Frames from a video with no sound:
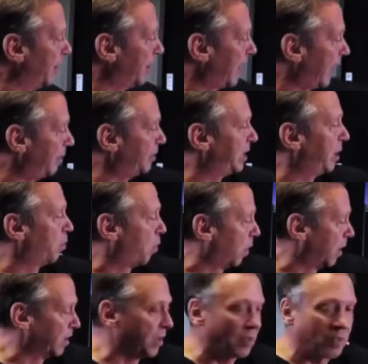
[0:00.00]
I would get
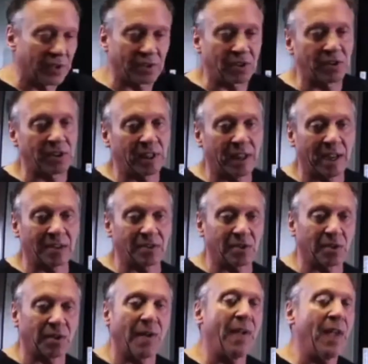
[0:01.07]
worried that this is a
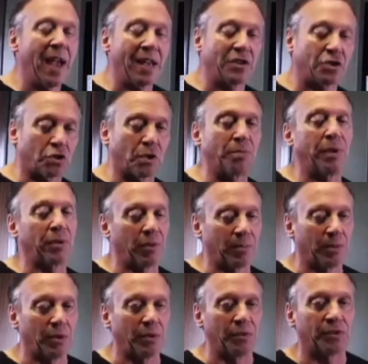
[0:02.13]
cancer and should be
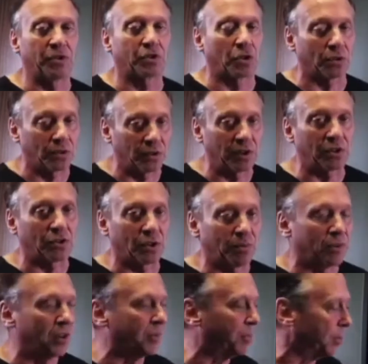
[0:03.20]
removed, certainly should be
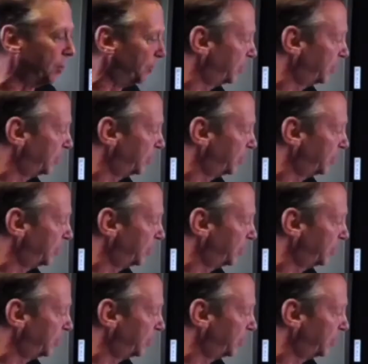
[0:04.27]
removed